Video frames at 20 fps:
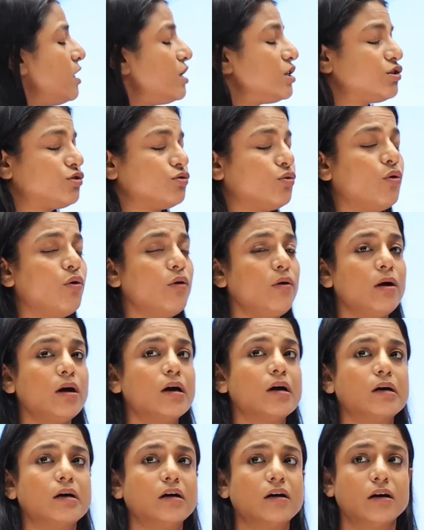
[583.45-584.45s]
So,
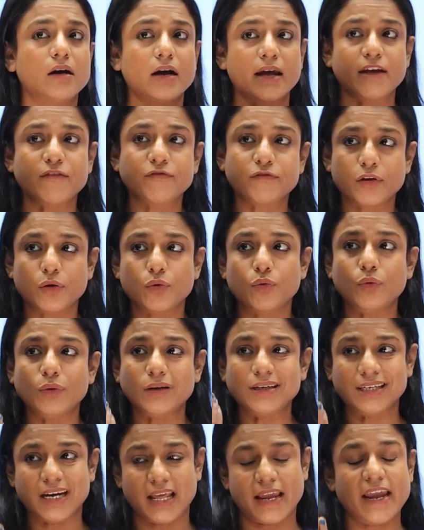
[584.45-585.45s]
if
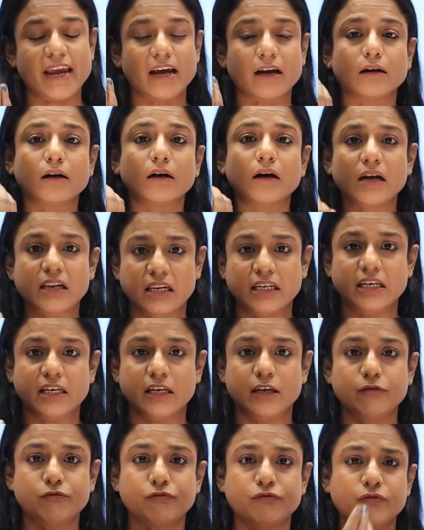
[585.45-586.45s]
you take a
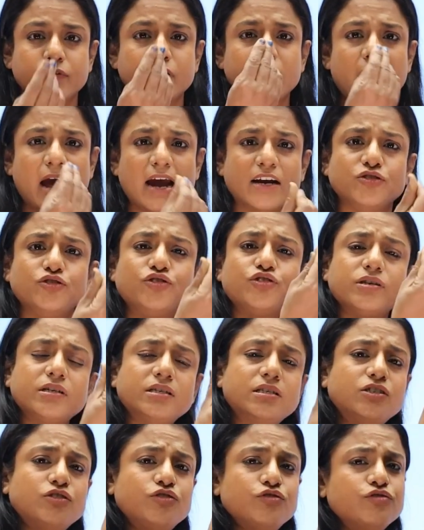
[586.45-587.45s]
leaf and
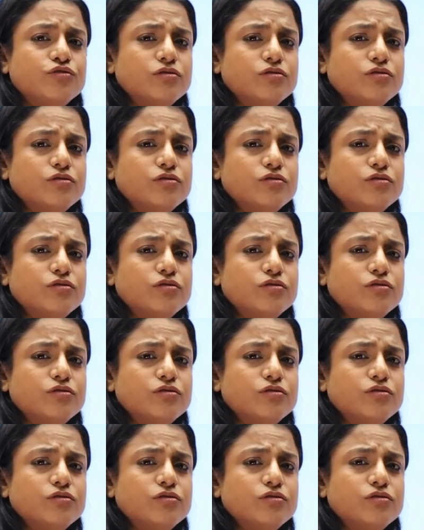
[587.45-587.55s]
just